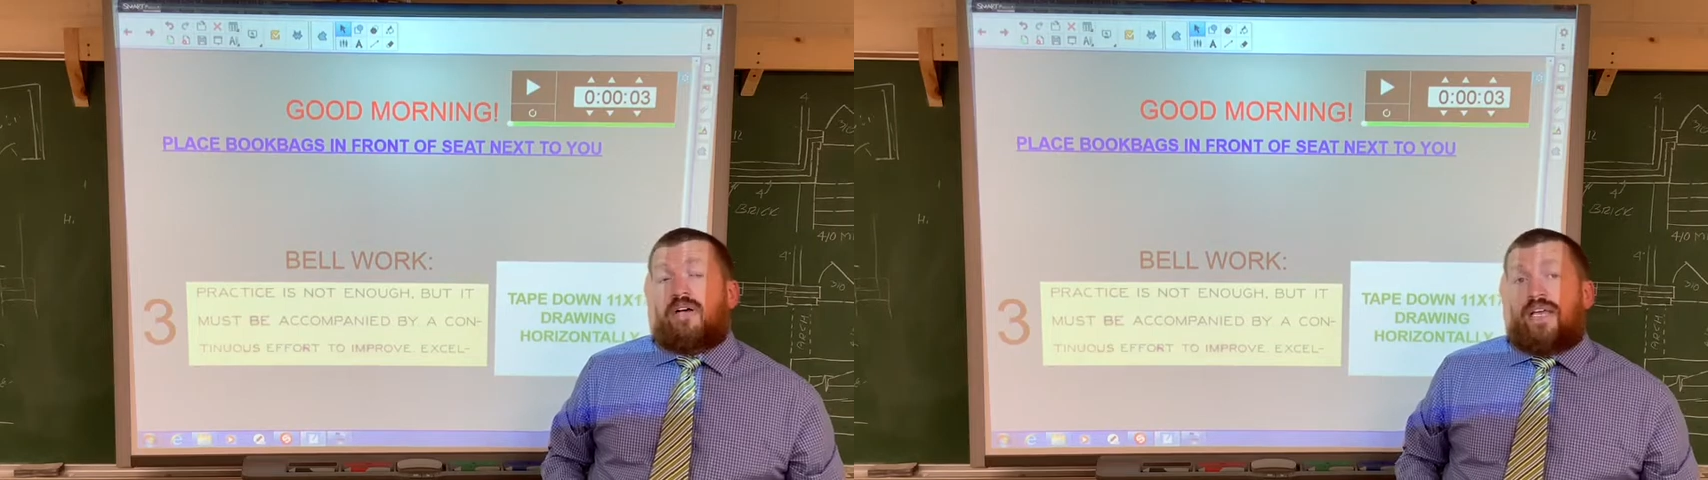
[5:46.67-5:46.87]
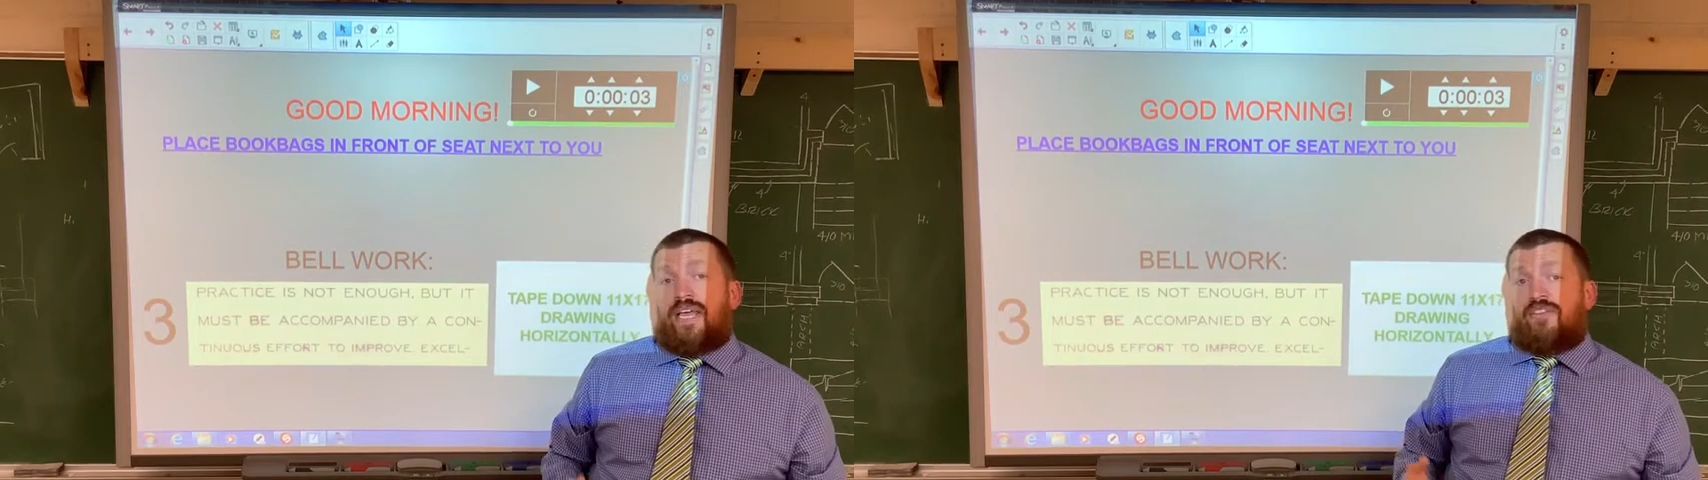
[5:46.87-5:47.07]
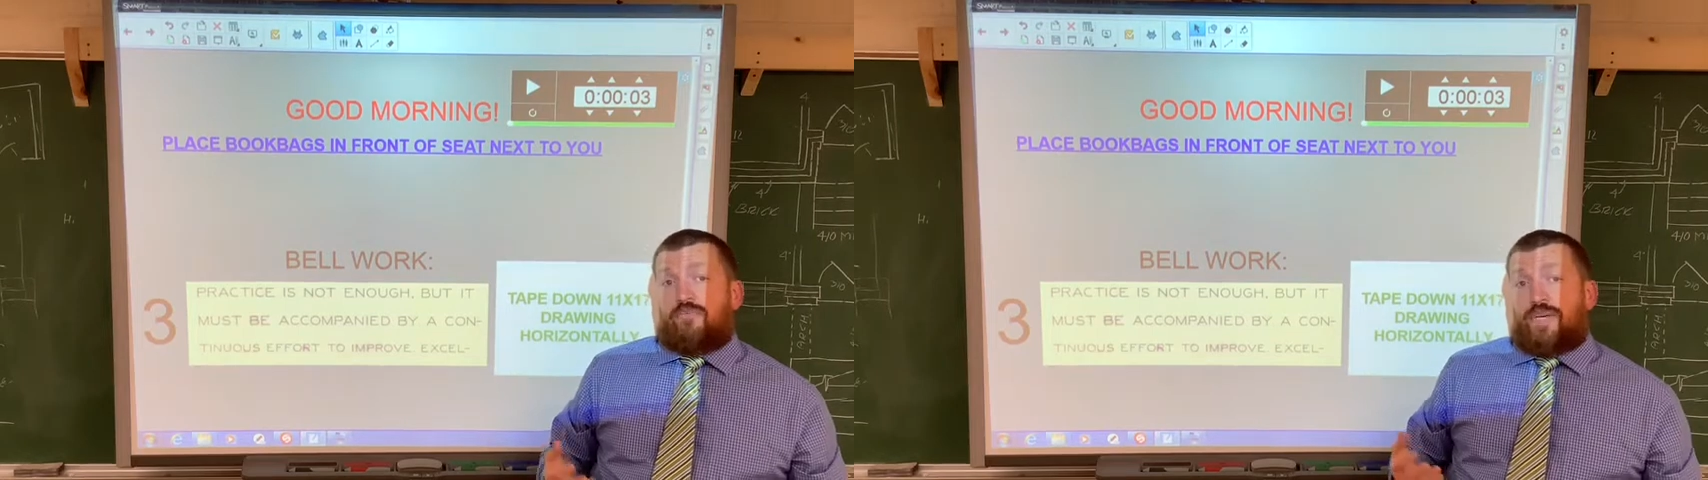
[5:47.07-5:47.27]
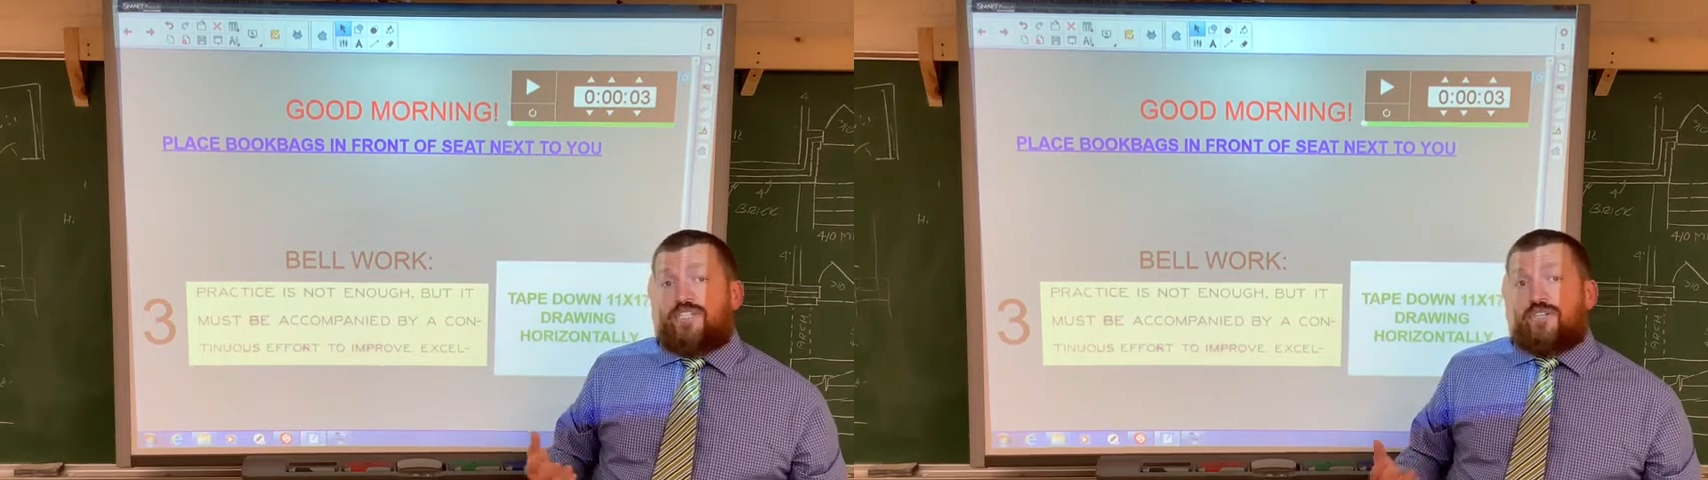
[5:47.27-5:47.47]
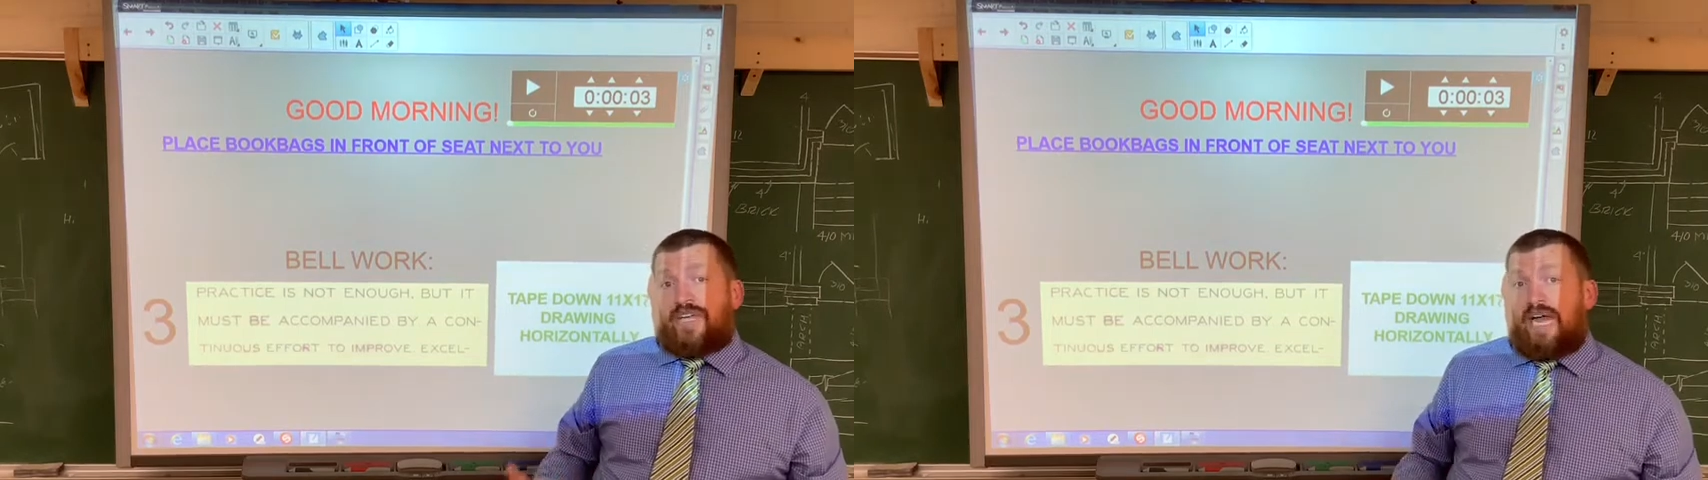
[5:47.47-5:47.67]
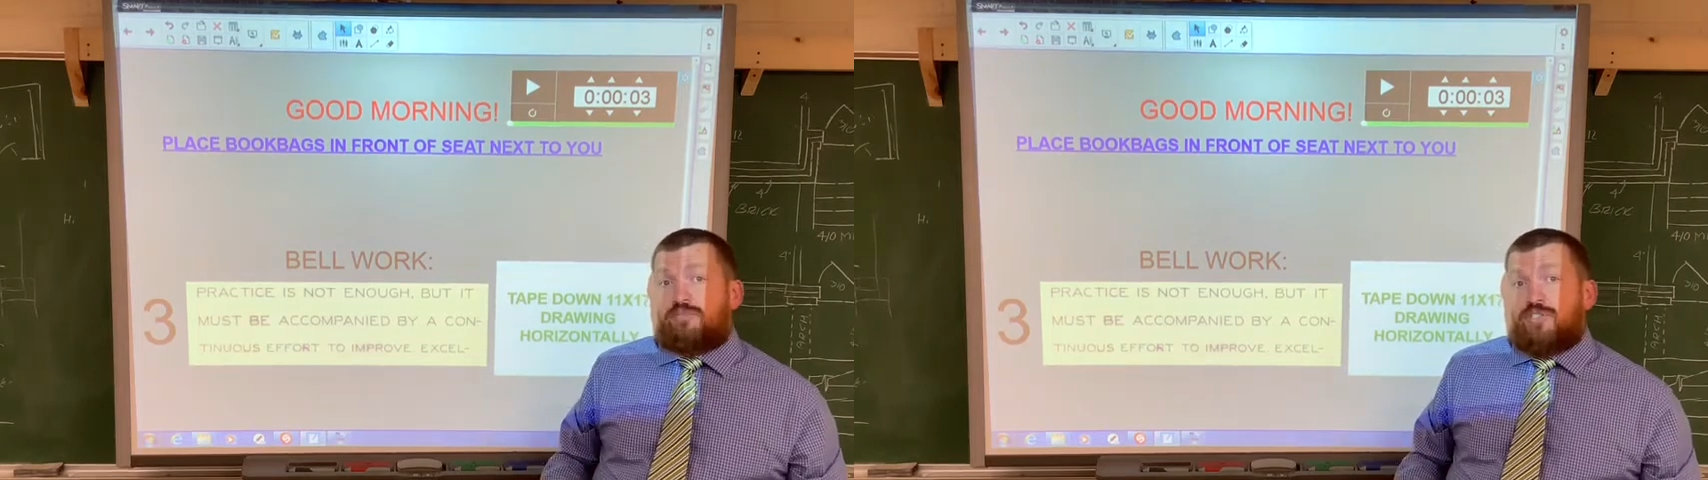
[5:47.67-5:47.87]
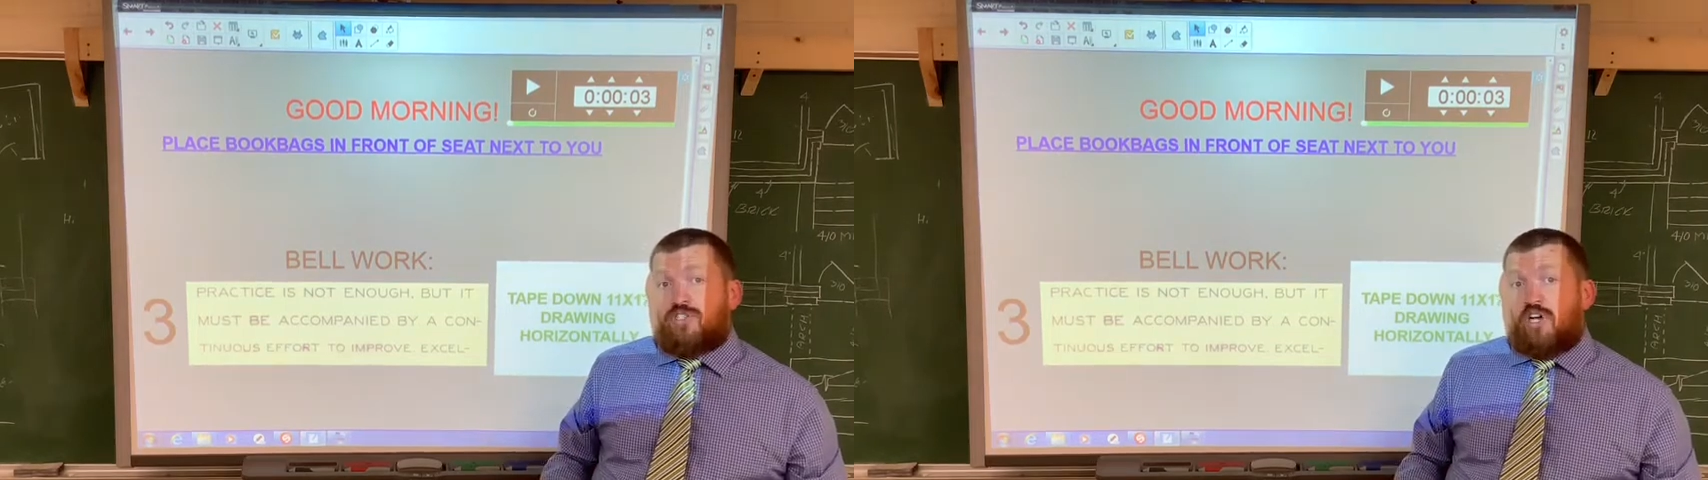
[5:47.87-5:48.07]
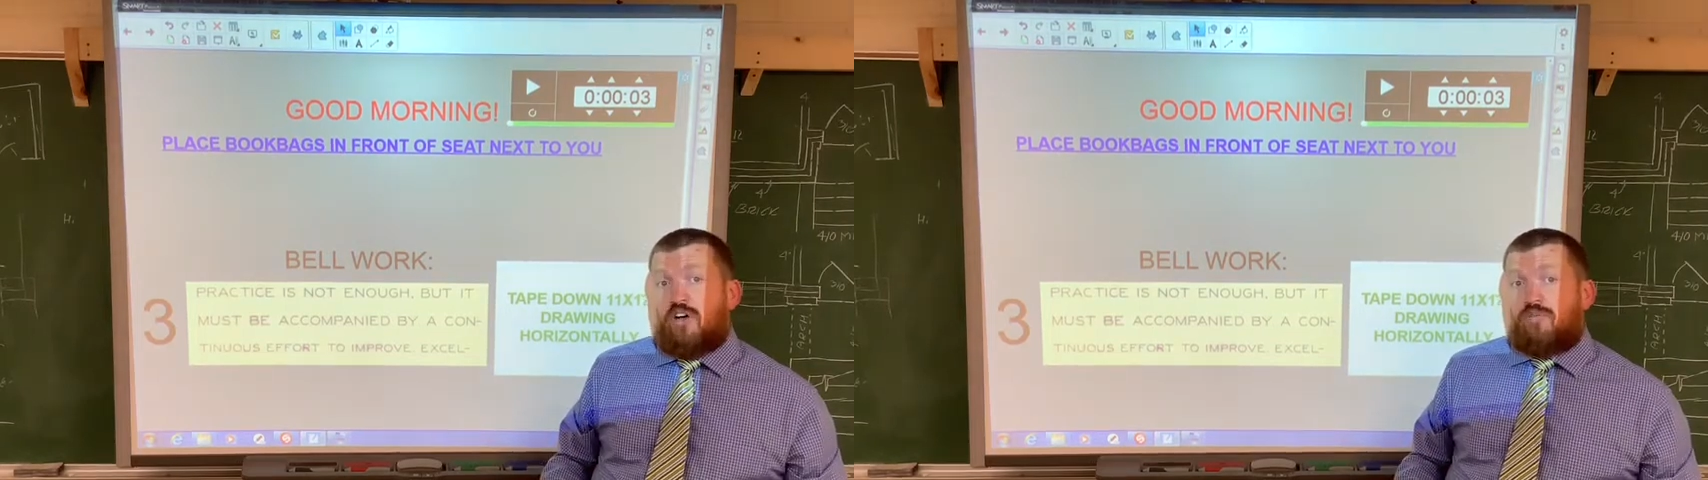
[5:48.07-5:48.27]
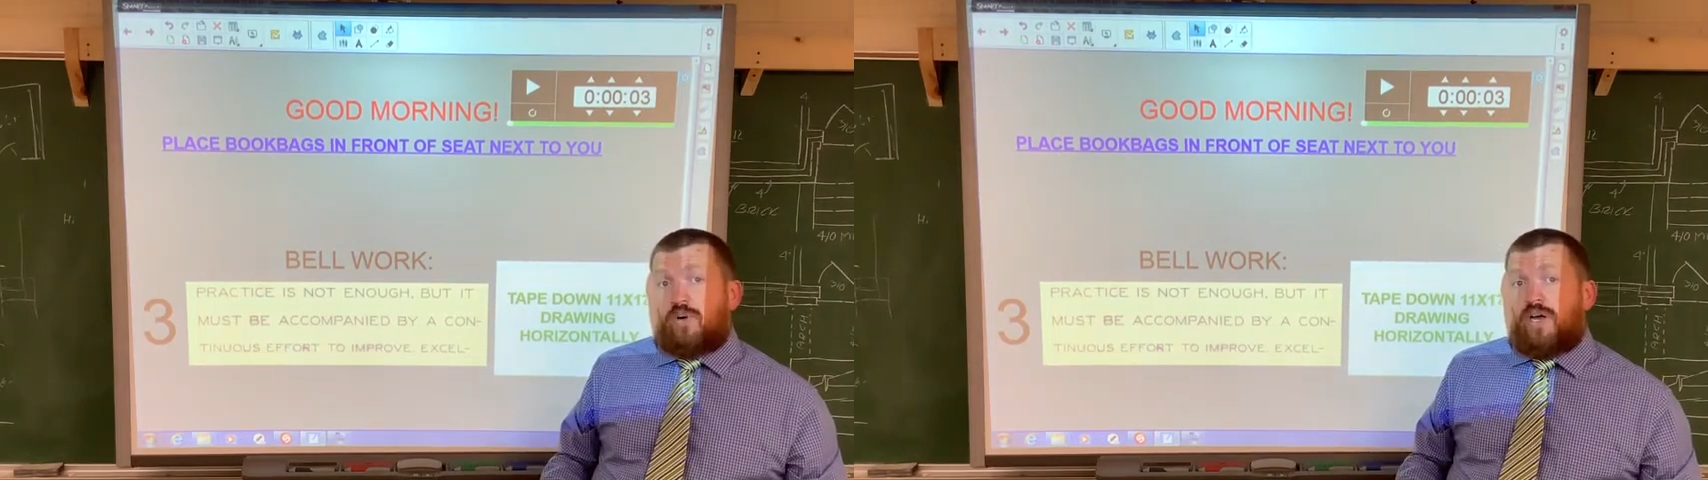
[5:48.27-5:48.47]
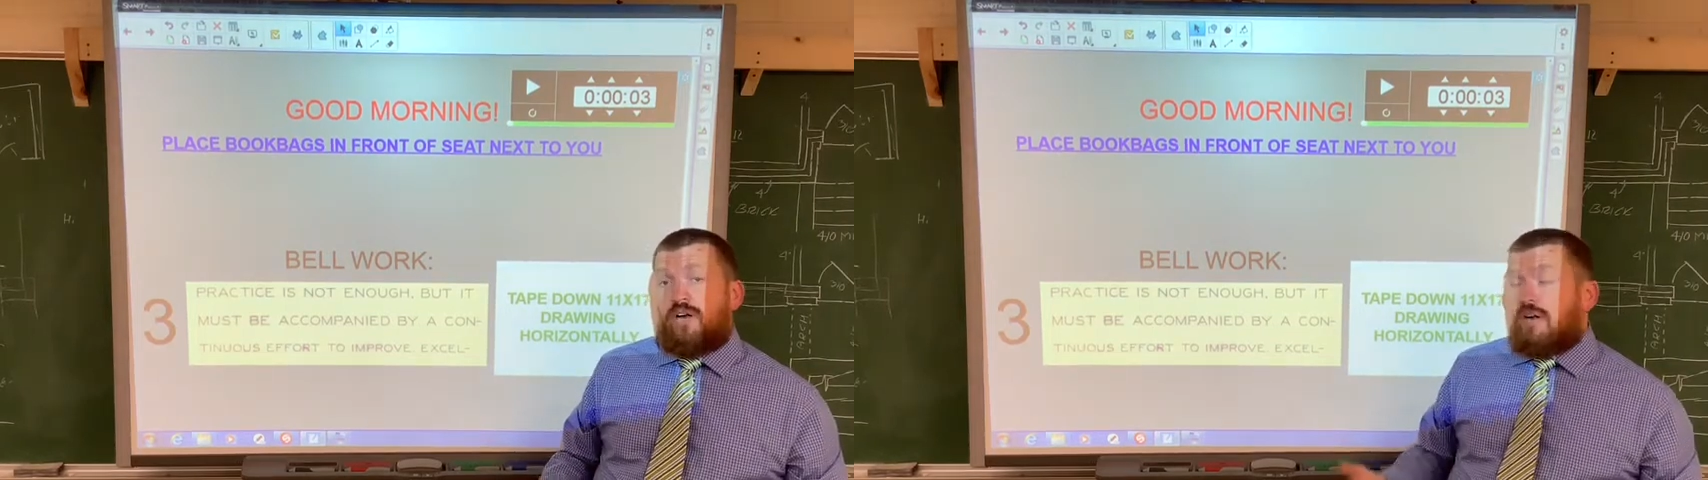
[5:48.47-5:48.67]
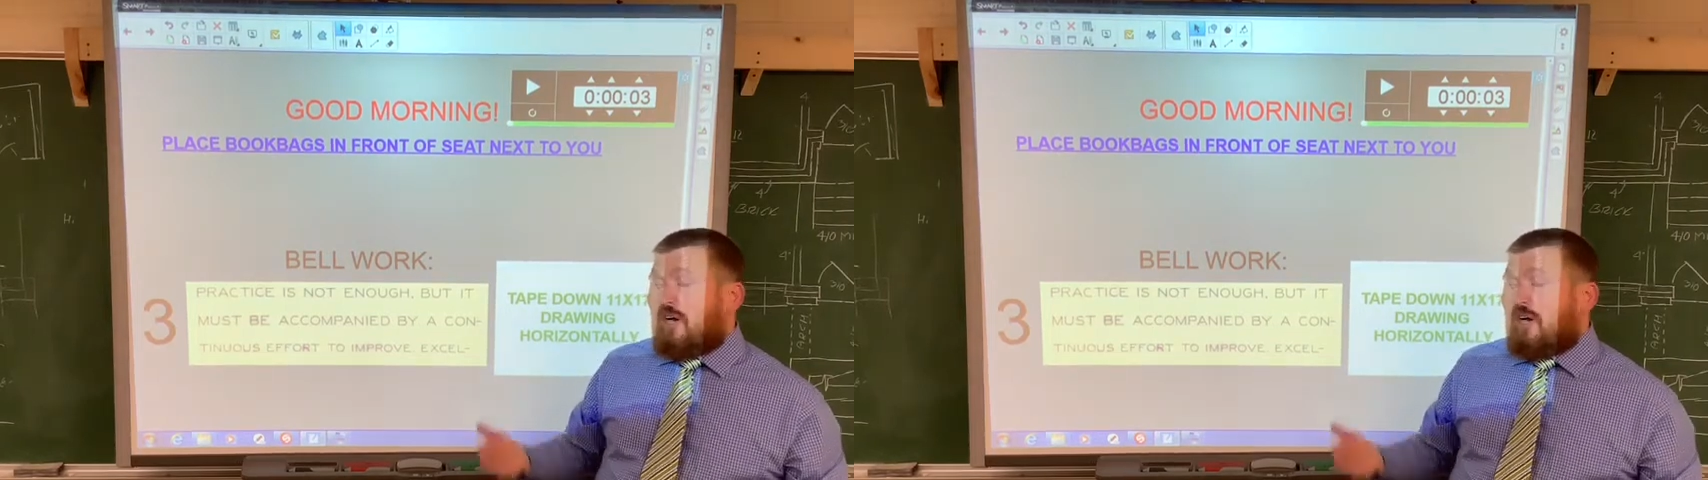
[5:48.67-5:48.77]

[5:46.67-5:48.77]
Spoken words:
and the picture capture software